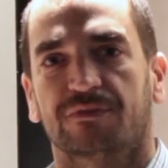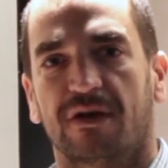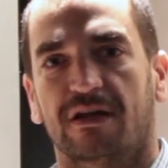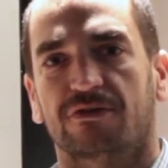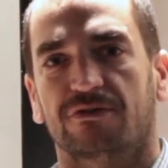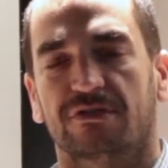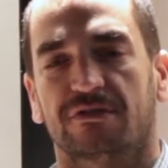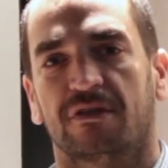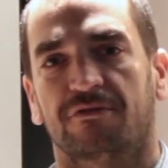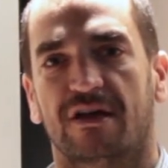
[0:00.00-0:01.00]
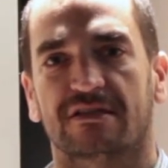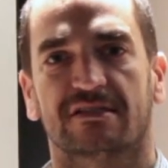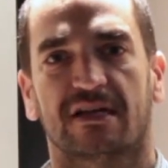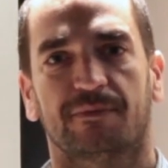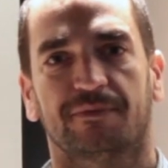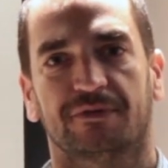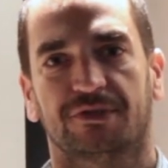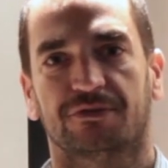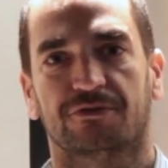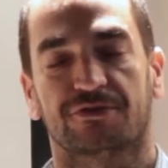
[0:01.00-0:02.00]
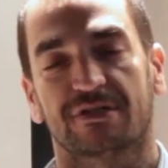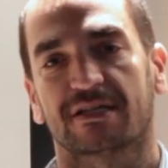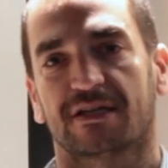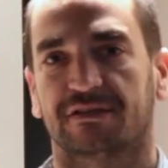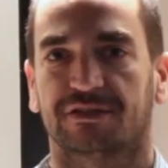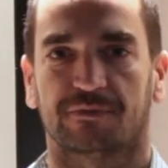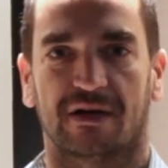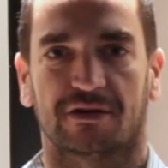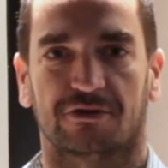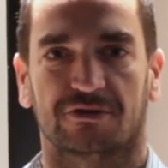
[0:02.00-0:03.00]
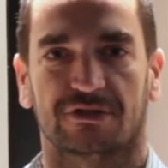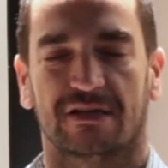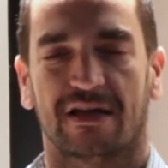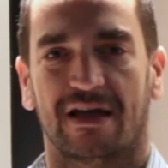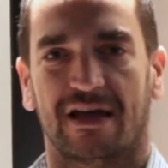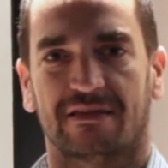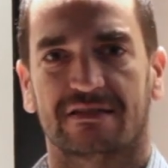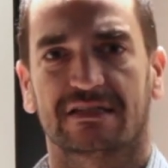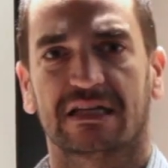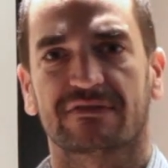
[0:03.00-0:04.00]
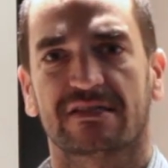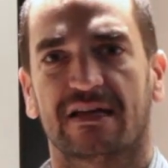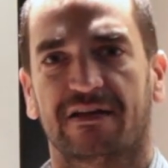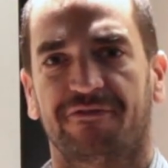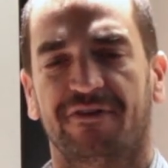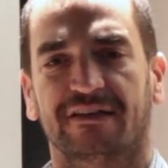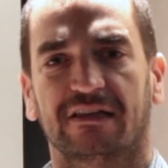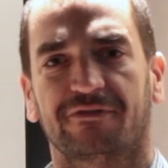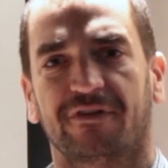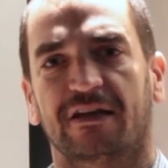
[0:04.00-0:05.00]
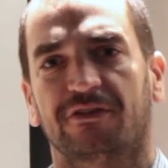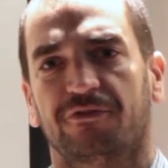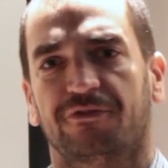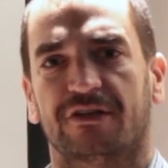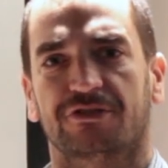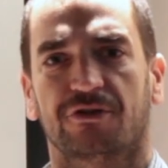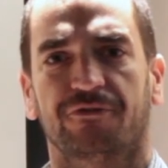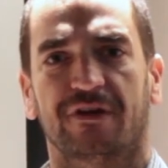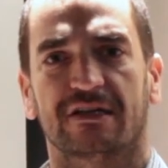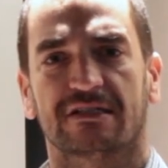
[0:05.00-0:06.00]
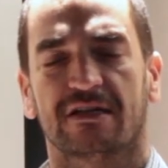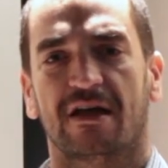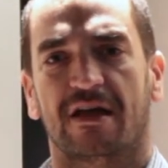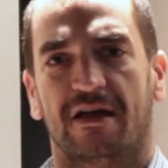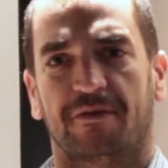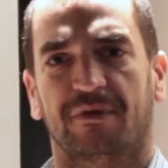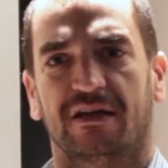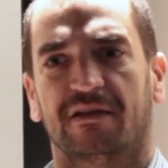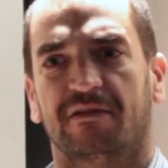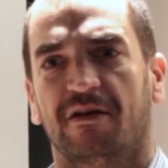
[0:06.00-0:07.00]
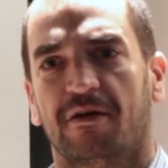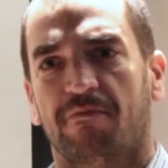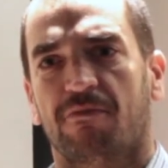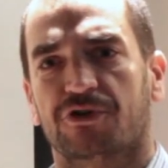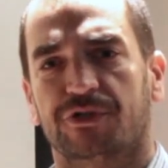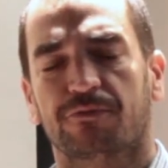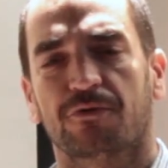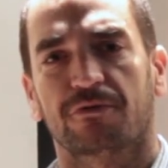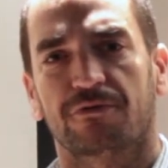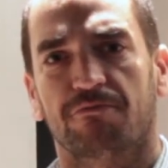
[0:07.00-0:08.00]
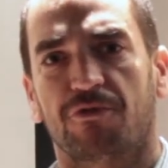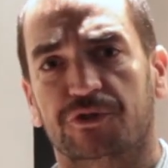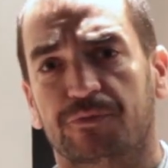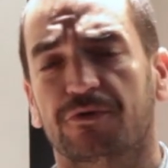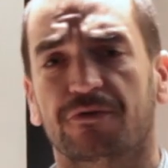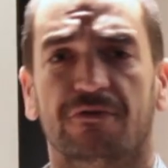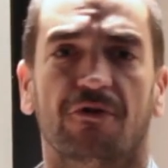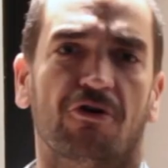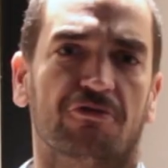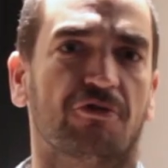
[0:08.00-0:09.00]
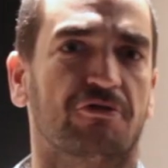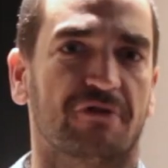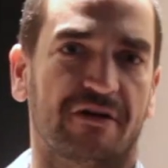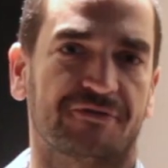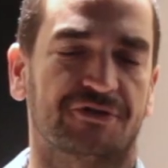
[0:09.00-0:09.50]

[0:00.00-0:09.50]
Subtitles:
microns and rises up to 600 microns, and this gives the final effect of the surface be more smooth or more rough